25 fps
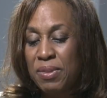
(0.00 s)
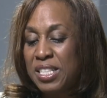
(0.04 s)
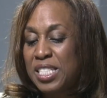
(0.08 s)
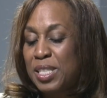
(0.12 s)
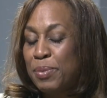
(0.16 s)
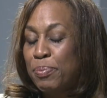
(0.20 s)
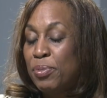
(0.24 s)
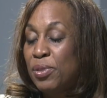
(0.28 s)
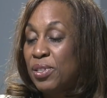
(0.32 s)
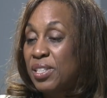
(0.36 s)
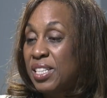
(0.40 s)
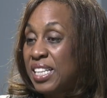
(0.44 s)

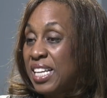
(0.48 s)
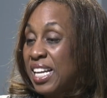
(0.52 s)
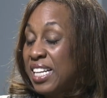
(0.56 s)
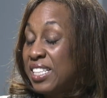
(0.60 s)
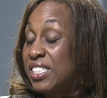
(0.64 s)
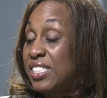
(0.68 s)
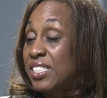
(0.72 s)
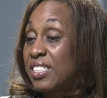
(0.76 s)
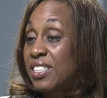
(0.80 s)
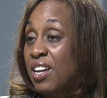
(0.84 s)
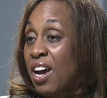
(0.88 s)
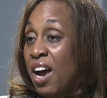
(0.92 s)
this book
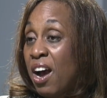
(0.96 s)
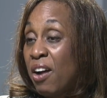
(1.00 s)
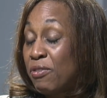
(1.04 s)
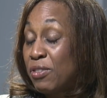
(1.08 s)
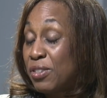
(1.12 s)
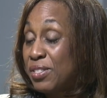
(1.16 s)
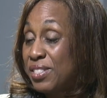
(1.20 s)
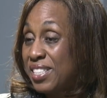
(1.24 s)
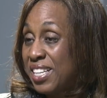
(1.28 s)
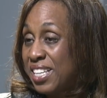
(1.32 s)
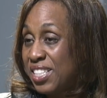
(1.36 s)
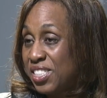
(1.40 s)
gets the
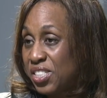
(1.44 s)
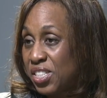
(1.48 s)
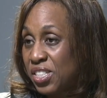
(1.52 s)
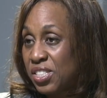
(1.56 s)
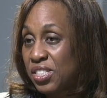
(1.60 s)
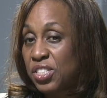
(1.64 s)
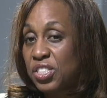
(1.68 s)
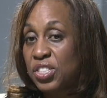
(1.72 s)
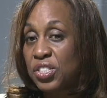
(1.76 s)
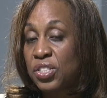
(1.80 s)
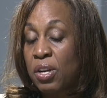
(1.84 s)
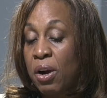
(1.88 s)
conversation
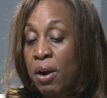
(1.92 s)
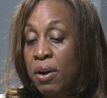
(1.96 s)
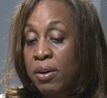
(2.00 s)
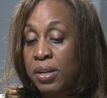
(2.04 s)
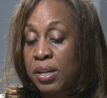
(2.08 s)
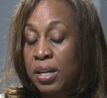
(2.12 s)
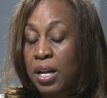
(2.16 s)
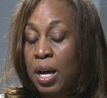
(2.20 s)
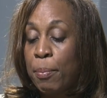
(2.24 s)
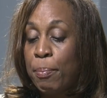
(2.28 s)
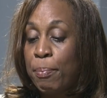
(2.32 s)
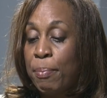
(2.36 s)

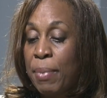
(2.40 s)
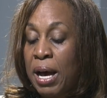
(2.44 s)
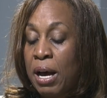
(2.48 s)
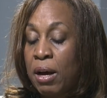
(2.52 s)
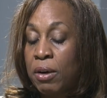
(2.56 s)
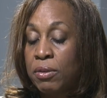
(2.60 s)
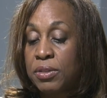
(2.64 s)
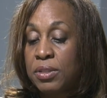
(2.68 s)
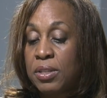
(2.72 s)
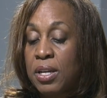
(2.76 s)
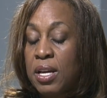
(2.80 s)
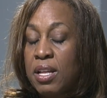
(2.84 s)
started
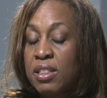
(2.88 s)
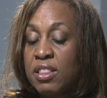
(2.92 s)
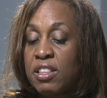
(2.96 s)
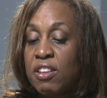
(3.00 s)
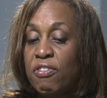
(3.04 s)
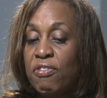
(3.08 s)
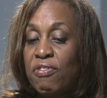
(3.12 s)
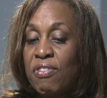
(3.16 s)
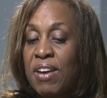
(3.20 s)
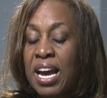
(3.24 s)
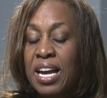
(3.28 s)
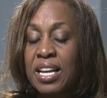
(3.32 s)
about the
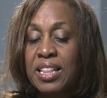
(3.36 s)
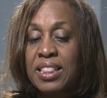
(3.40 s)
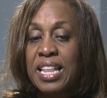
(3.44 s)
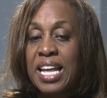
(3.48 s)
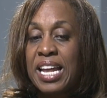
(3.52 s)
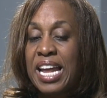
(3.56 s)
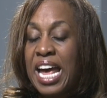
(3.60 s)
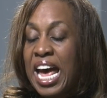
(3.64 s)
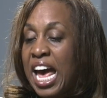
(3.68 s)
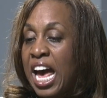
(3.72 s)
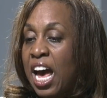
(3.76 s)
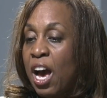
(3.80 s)
fact
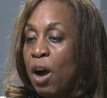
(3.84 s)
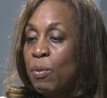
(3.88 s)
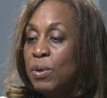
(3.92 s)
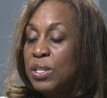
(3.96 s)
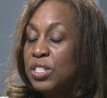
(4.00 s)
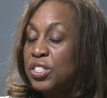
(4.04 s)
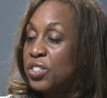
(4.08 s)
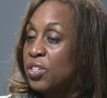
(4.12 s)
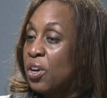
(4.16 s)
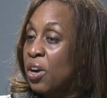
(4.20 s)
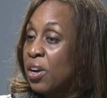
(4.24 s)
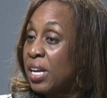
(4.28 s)
that how we
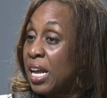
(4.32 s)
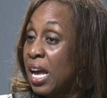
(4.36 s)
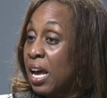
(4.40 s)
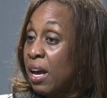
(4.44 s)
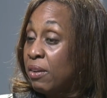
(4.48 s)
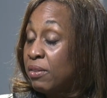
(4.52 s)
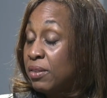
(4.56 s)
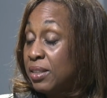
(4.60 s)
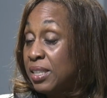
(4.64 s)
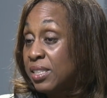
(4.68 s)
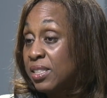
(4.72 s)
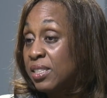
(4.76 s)
start
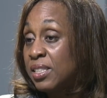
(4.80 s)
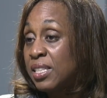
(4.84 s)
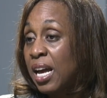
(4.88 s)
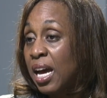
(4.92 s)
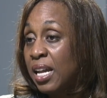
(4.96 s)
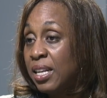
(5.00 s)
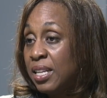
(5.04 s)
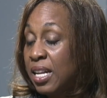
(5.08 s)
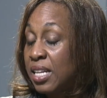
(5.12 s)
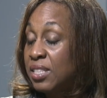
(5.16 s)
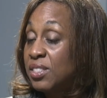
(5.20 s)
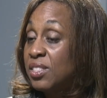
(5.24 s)
out is
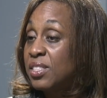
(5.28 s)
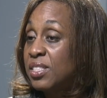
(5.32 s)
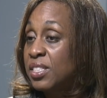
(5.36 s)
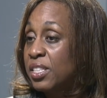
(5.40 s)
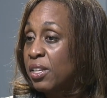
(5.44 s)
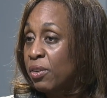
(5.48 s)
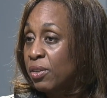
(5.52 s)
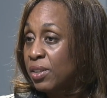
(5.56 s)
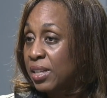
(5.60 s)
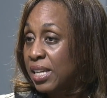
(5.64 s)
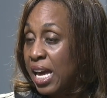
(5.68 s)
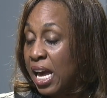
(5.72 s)
not
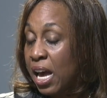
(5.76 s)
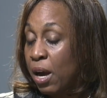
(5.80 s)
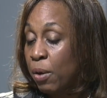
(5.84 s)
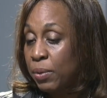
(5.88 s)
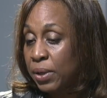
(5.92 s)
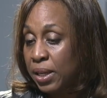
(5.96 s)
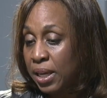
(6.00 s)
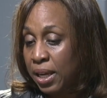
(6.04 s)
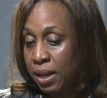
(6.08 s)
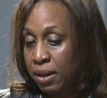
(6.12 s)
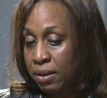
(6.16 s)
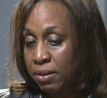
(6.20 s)
necessarily how
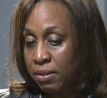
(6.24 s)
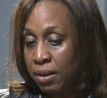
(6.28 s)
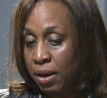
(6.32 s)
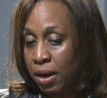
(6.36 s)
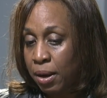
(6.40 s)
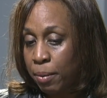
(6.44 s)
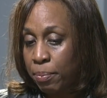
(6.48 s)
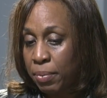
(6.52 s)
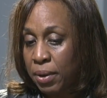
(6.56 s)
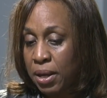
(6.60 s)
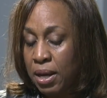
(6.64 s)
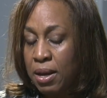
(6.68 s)
we end
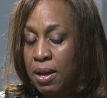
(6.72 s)
up.